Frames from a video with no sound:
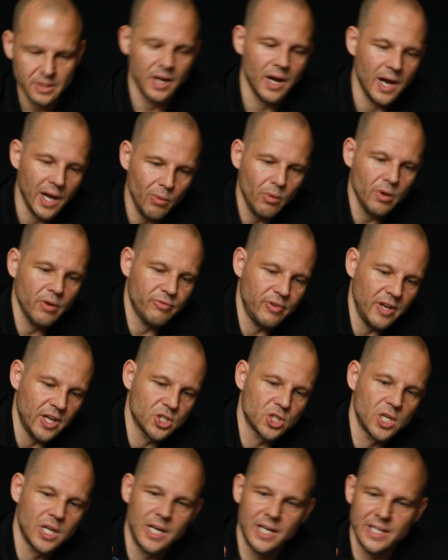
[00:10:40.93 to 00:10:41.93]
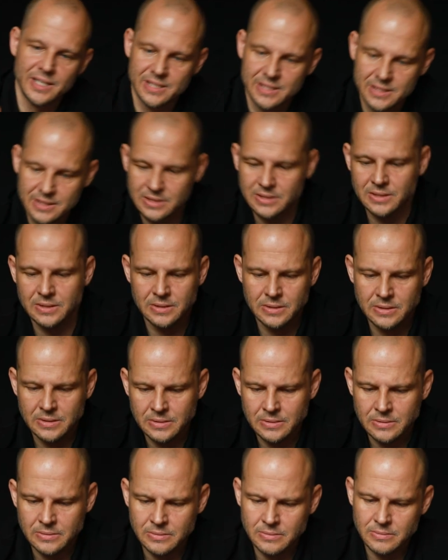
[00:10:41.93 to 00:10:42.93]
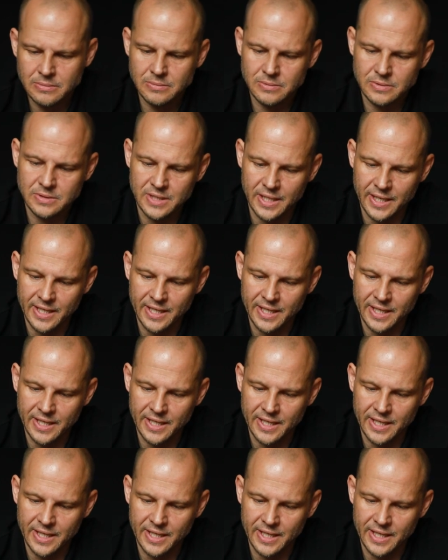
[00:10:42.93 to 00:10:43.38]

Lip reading: I want a flashlight that